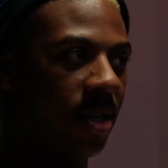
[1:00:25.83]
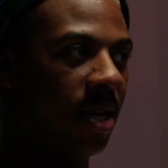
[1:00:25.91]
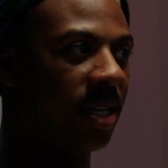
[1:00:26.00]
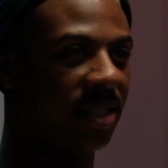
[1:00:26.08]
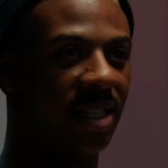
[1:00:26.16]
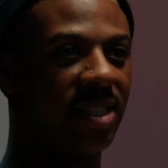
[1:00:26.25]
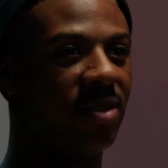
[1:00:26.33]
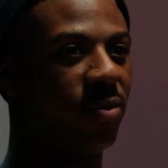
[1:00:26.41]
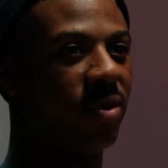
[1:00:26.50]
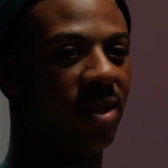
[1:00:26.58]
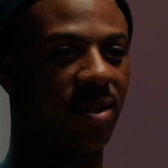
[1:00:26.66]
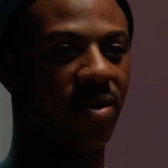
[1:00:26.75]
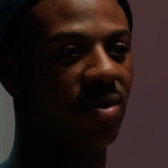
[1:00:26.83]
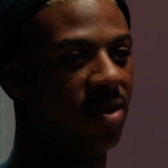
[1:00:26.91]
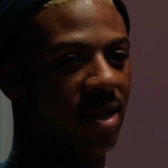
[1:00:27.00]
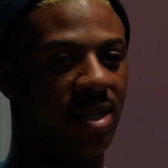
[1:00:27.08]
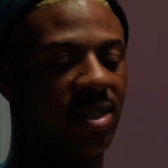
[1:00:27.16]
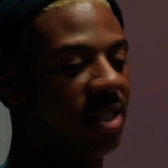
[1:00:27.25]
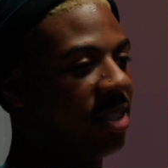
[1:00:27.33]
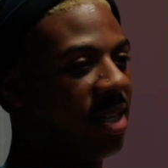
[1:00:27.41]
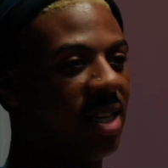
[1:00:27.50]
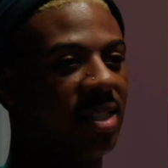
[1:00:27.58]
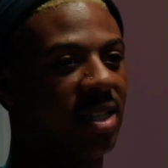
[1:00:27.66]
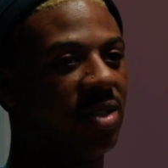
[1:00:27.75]
It's just
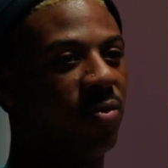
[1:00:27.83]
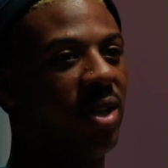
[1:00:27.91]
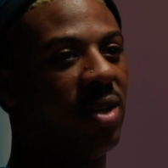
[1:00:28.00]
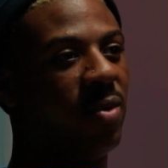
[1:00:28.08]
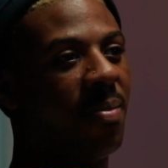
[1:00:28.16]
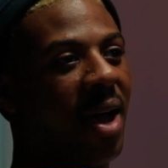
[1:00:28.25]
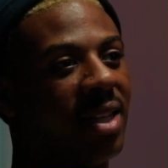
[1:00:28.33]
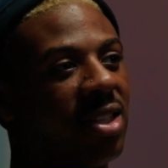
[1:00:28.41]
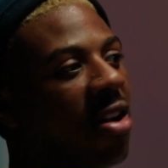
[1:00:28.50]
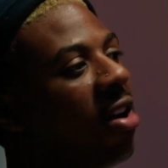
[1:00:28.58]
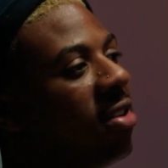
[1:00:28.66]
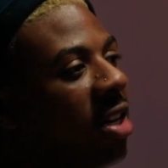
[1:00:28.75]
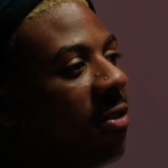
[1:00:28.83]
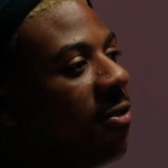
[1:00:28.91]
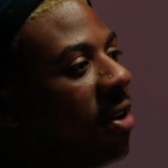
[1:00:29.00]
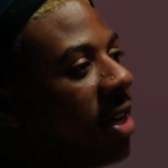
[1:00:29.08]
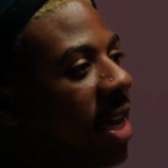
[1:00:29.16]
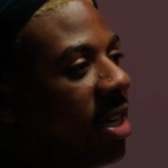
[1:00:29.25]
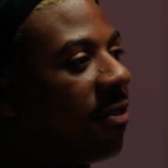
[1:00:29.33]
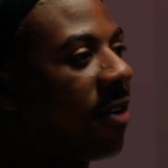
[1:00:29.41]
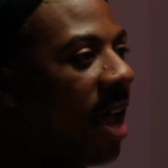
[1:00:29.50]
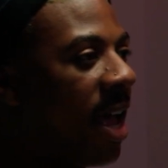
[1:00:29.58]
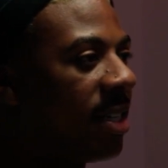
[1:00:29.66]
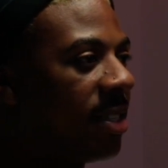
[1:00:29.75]
we might talk different, got
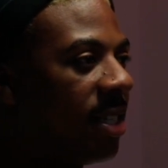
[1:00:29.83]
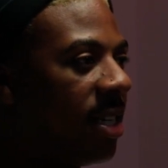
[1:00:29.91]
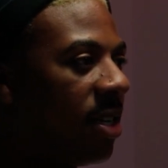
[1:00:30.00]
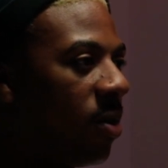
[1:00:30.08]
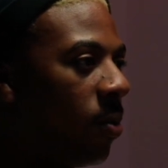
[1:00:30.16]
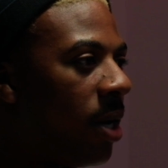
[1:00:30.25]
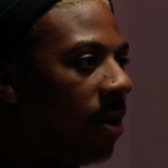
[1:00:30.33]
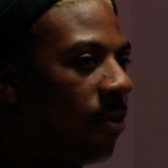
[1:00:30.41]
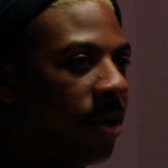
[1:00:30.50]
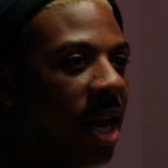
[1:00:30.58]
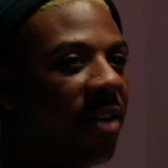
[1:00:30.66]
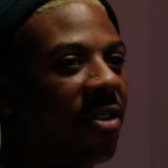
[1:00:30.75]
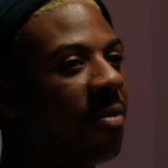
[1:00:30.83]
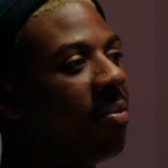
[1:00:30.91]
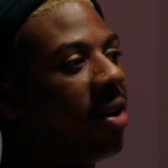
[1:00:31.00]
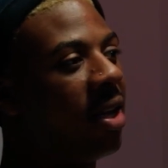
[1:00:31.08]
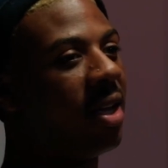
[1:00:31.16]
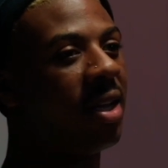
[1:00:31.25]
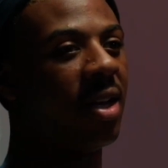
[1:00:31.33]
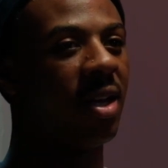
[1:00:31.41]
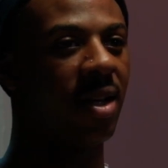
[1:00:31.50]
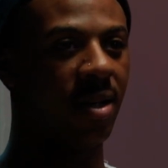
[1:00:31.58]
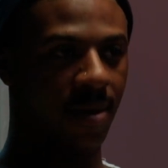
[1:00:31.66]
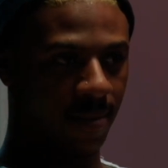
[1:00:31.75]
different accent, whatever, but
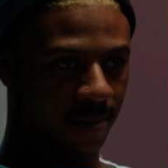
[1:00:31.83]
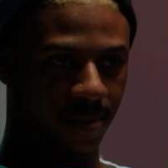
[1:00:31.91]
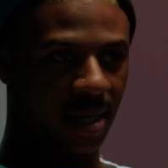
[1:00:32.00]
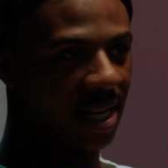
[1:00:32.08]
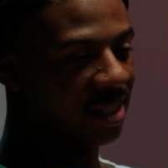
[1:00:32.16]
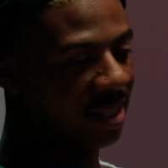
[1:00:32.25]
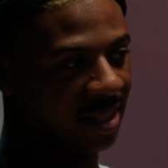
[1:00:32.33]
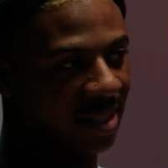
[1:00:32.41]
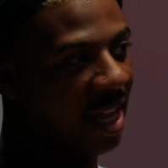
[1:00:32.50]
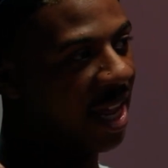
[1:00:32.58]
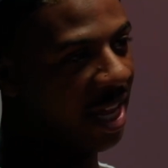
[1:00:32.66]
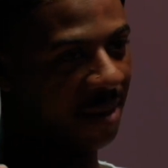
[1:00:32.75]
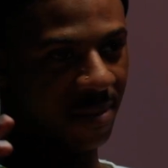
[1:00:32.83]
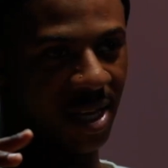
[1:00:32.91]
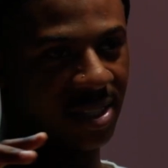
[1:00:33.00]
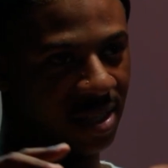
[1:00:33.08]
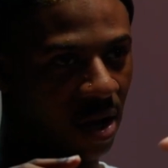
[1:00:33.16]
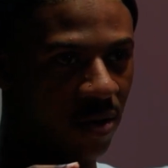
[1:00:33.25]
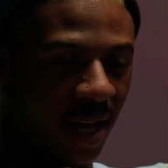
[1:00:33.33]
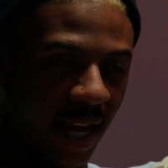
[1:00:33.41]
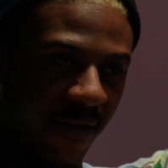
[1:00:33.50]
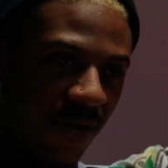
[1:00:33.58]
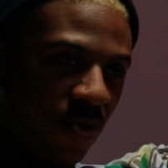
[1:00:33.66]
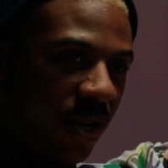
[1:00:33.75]
it's the same. It's
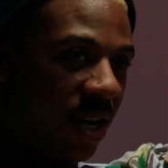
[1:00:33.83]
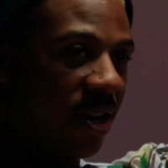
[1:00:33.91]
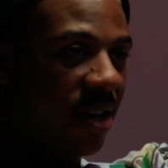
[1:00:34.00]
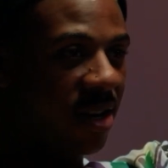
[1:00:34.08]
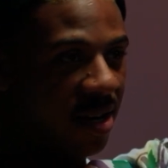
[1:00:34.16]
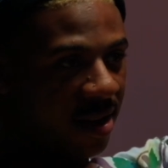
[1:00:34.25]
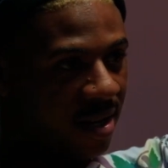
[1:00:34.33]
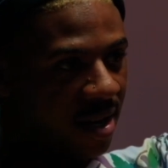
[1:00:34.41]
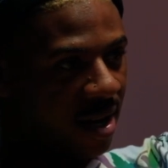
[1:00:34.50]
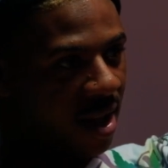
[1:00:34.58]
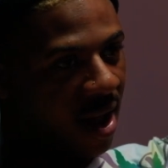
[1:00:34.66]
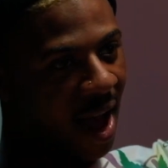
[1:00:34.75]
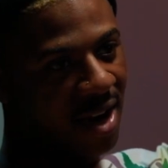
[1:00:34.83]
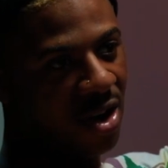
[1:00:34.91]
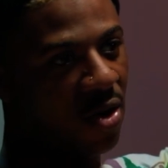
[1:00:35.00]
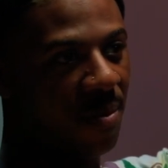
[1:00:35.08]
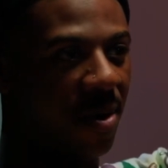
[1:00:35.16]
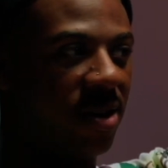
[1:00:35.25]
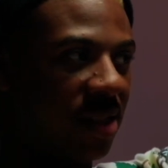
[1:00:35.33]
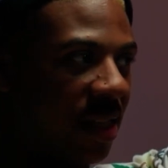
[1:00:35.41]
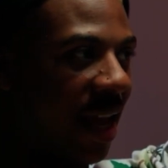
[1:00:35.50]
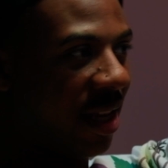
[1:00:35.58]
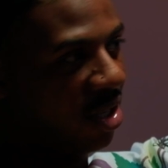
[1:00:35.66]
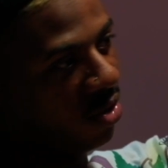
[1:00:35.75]
okay if you here, I know a person
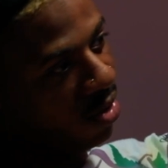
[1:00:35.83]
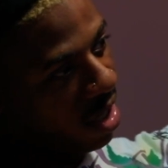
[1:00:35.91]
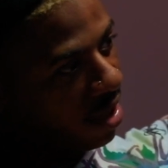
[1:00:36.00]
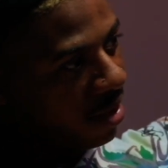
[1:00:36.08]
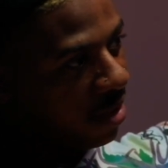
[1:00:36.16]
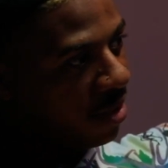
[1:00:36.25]
like you here.